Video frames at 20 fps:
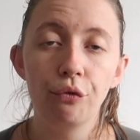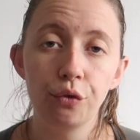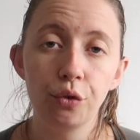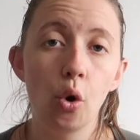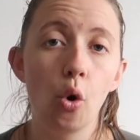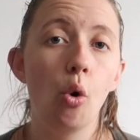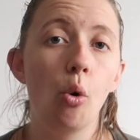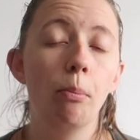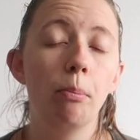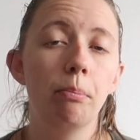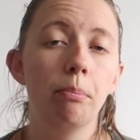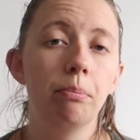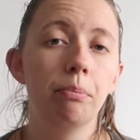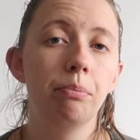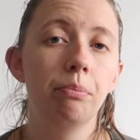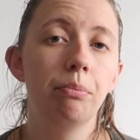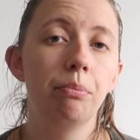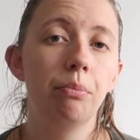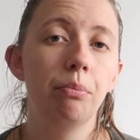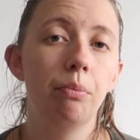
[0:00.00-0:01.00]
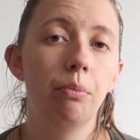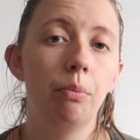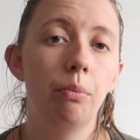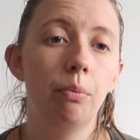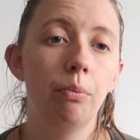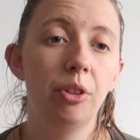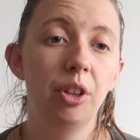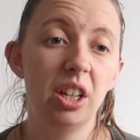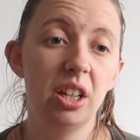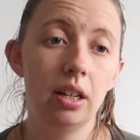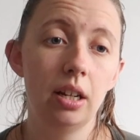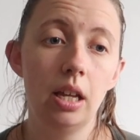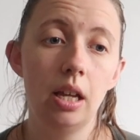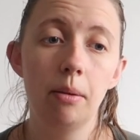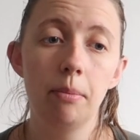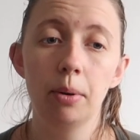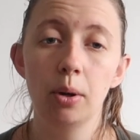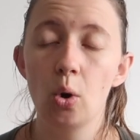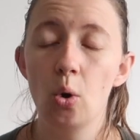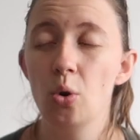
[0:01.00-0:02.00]
from the
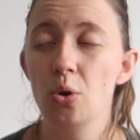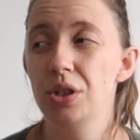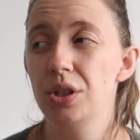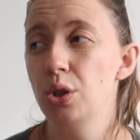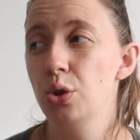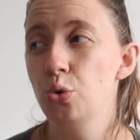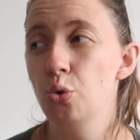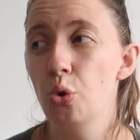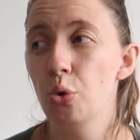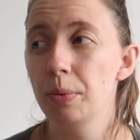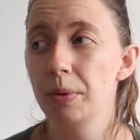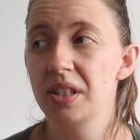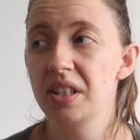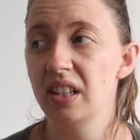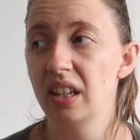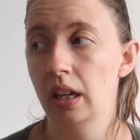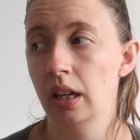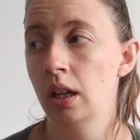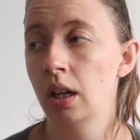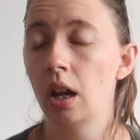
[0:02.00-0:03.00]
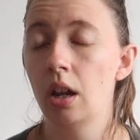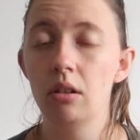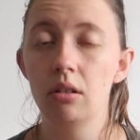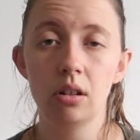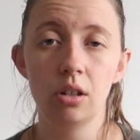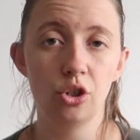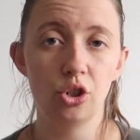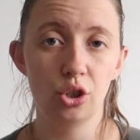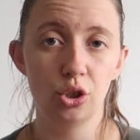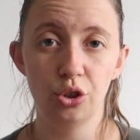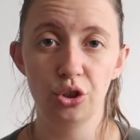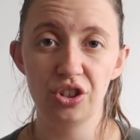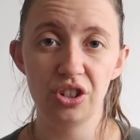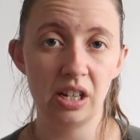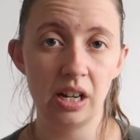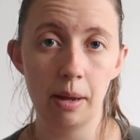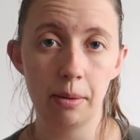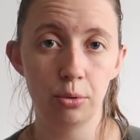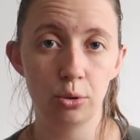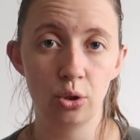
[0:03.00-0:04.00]
crate because the door was sticking out and it just looked
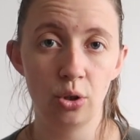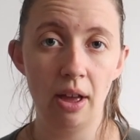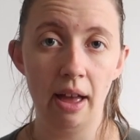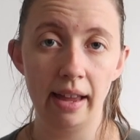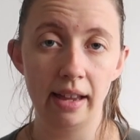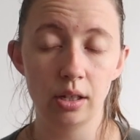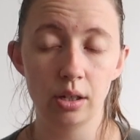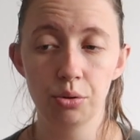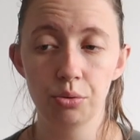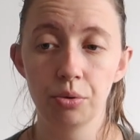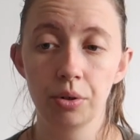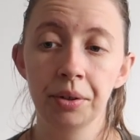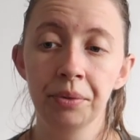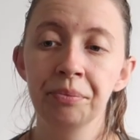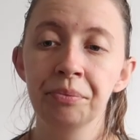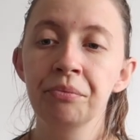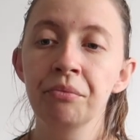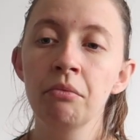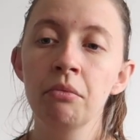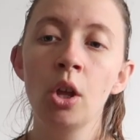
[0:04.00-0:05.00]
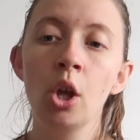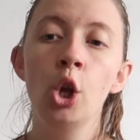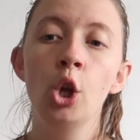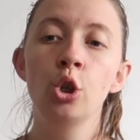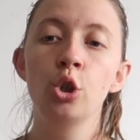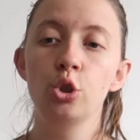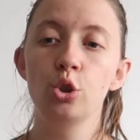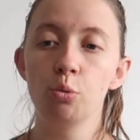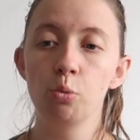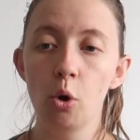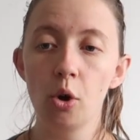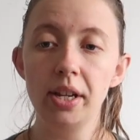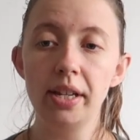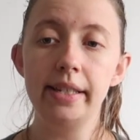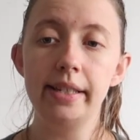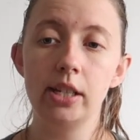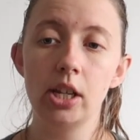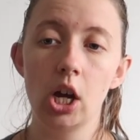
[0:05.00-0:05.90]
an absolute eyesore. So what he's